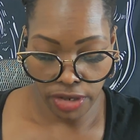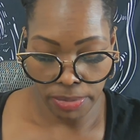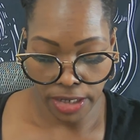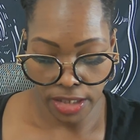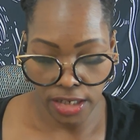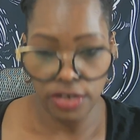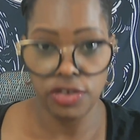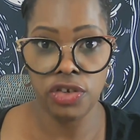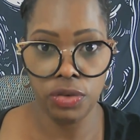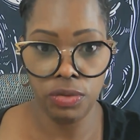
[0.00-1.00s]
by the
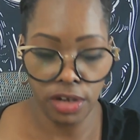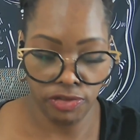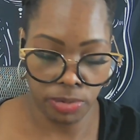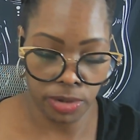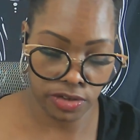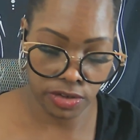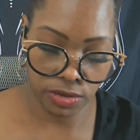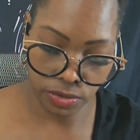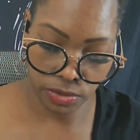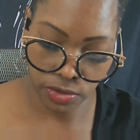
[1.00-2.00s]
Two of
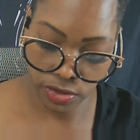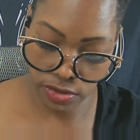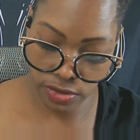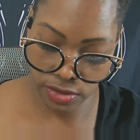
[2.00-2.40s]
Pentacles,